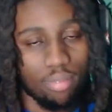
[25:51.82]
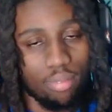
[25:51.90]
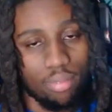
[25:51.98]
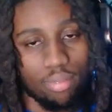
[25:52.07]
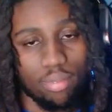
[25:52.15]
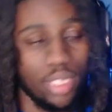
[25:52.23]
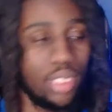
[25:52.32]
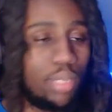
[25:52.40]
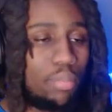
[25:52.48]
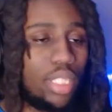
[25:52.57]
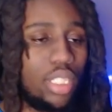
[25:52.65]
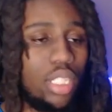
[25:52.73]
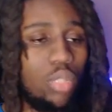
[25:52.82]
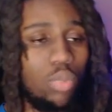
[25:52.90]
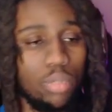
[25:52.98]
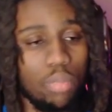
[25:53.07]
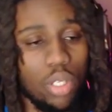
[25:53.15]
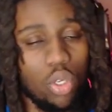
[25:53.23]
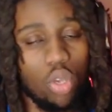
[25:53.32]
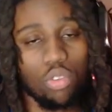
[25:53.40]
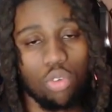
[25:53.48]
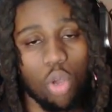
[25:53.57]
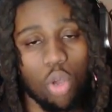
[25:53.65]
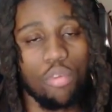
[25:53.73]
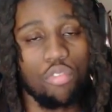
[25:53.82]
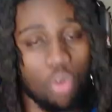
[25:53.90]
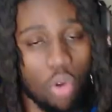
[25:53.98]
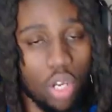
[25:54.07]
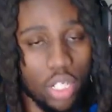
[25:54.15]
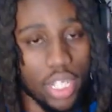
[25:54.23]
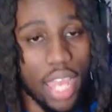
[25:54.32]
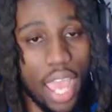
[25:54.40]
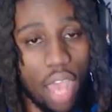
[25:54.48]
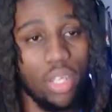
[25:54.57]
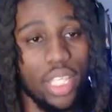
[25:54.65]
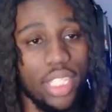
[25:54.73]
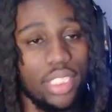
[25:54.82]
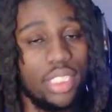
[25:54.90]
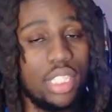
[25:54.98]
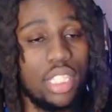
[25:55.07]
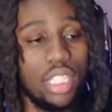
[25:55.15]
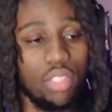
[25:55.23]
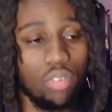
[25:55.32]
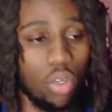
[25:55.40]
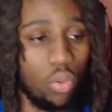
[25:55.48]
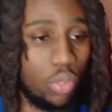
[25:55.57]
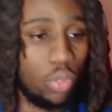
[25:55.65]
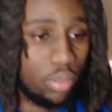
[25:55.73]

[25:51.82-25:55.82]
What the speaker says: This ability was middle of the road before, now it's the road.